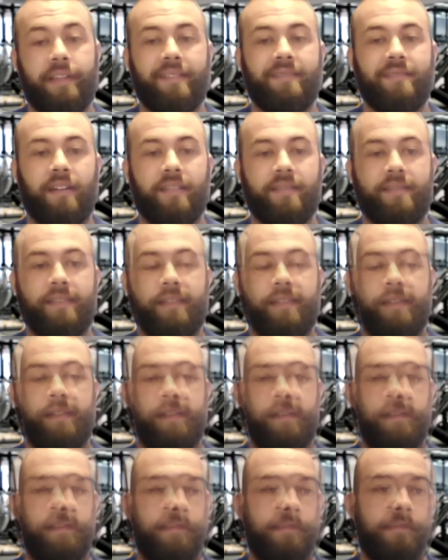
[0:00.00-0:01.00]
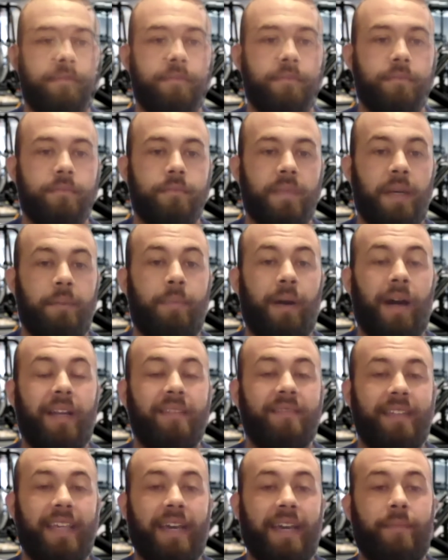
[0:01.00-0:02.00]
exhausted. Body
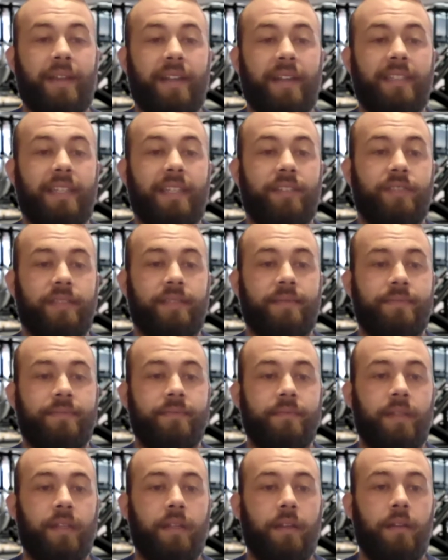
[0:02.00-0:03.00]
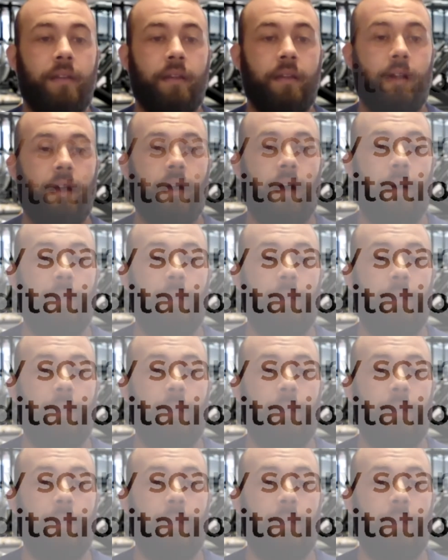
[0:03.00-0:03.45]
scan meditation. A